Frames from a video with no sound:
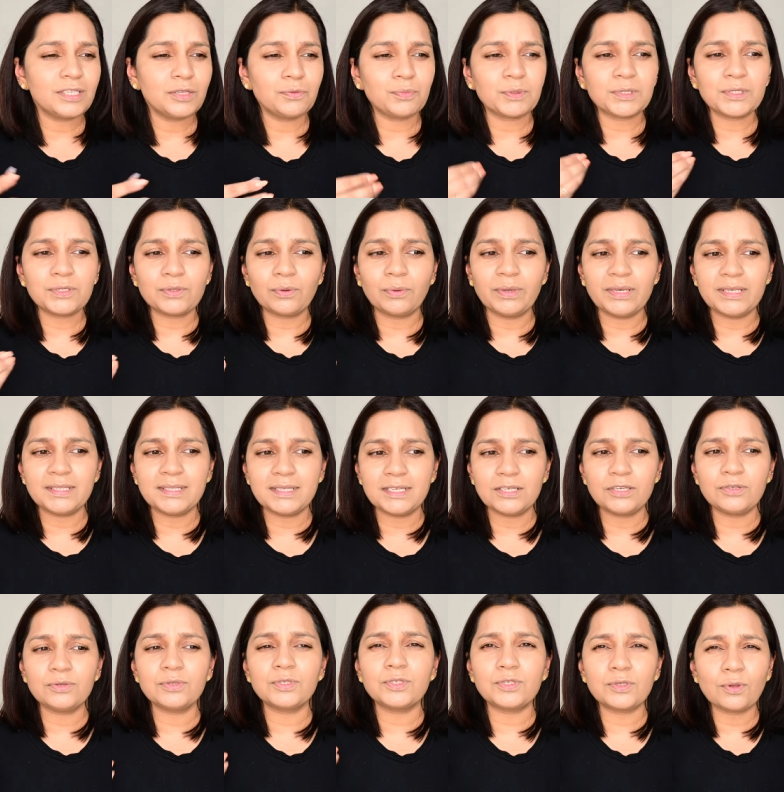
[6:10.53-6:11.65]
It was so easy
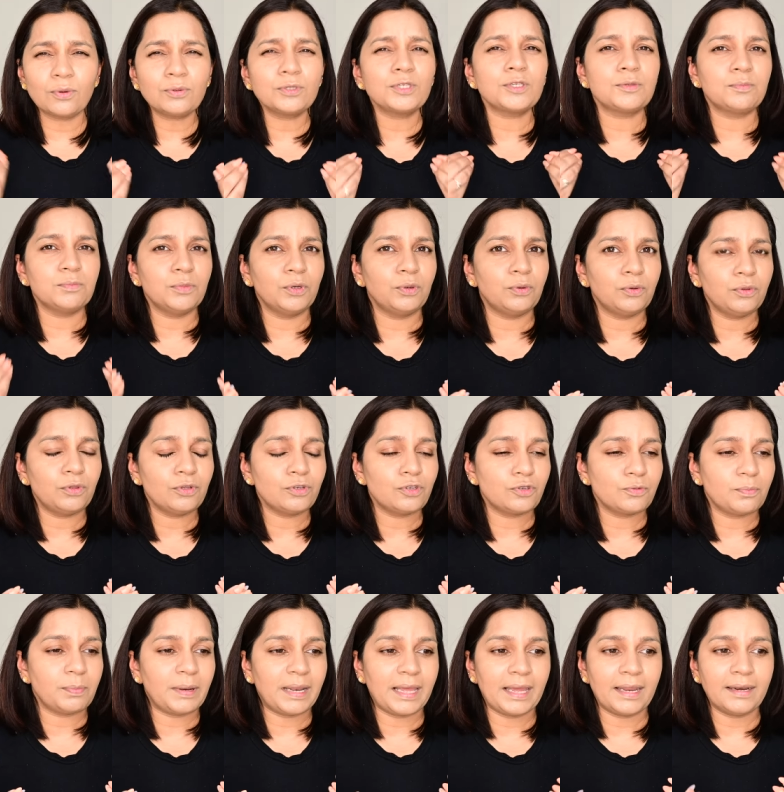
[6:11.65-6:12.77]
to, so smooth to
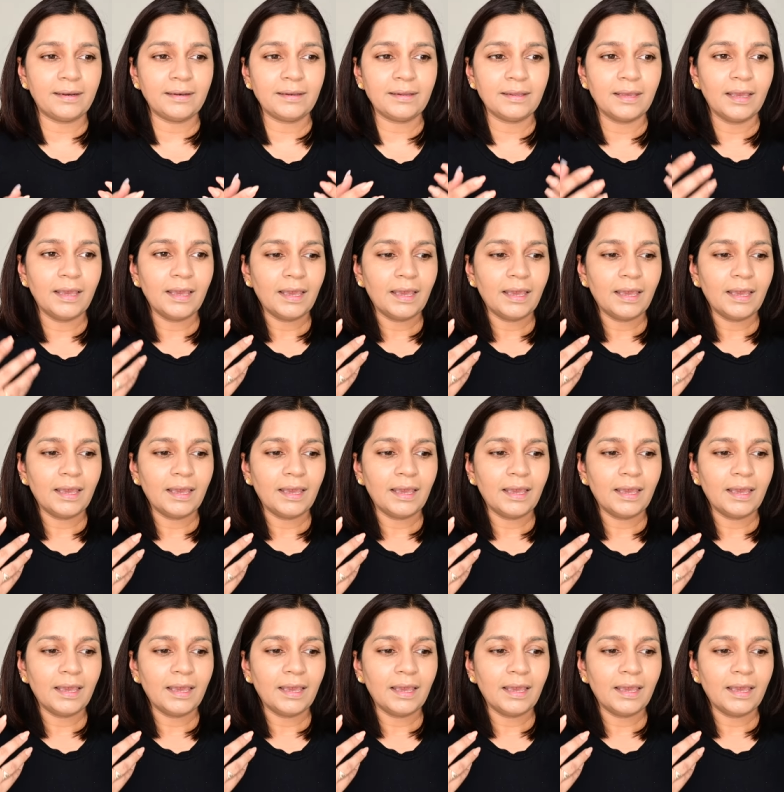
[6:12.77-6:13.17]
blend.